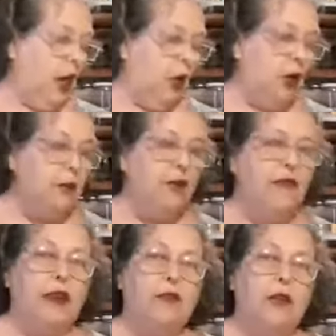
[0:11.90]
one of my
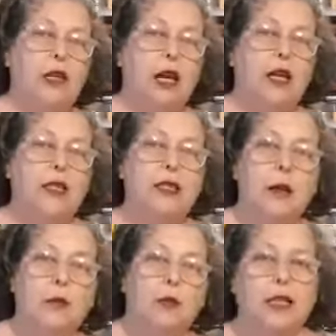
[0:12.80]
favorite
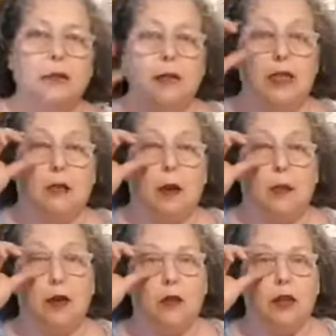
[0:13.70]
summer recipes that my
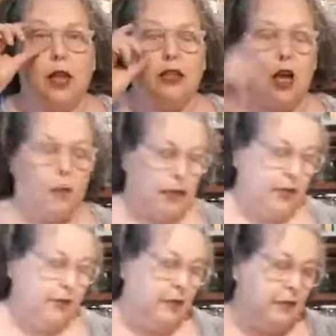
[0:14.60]
mother-in-law taught
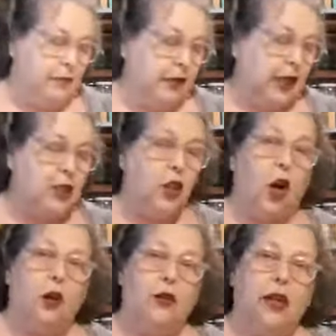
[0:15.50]
me. It's
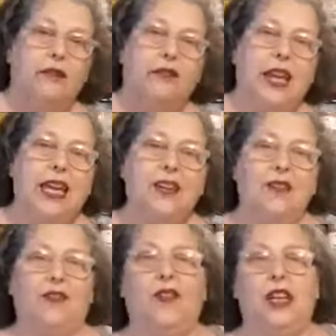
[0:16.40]
called fake
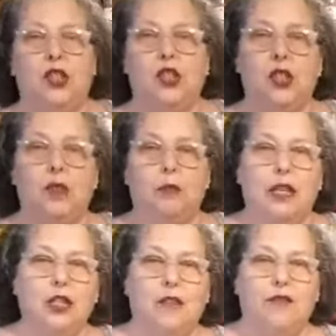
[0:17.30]
fish,
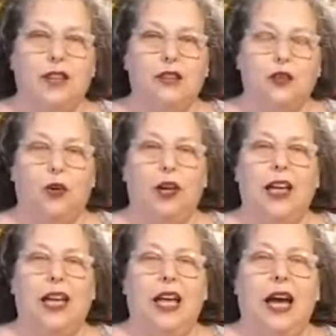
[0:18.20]
Pesce Finto.
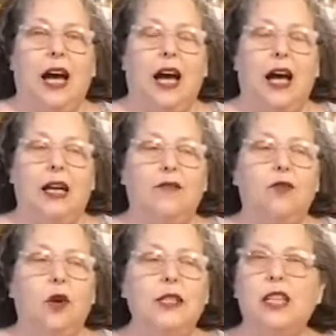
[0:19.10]
In
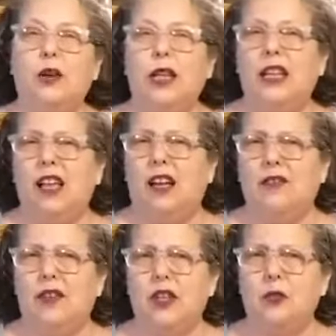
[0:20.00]
Florence, they don't eat a lot of
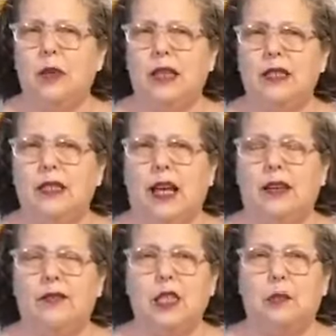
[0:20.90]
fish because it's kind
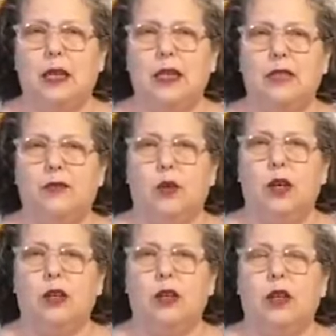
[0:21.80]
of expensive.
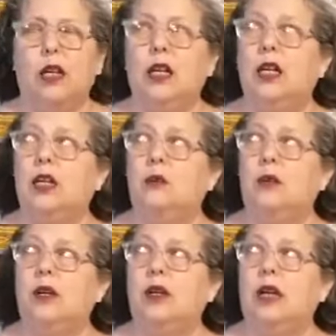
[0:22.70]
We're
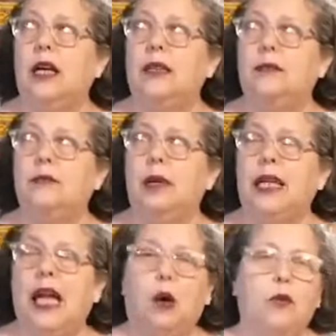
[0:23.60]
about an
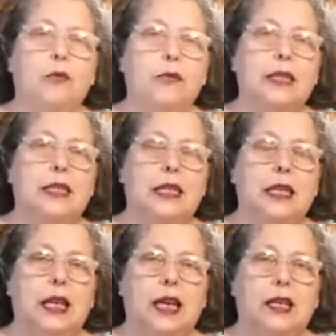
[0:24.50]
hour from the
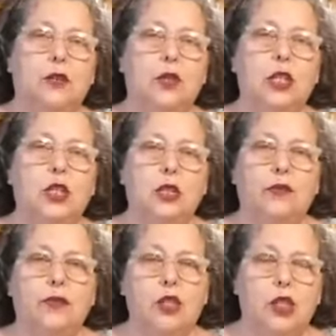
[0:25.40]
sea, and traditionally
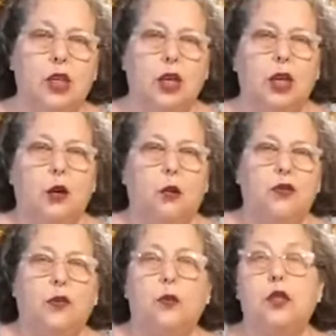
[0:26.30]
fish was
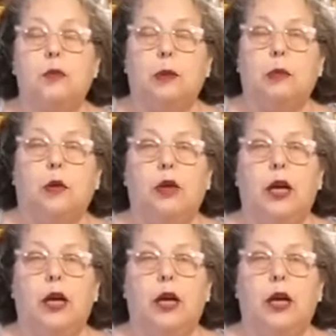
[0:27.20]
for rich people,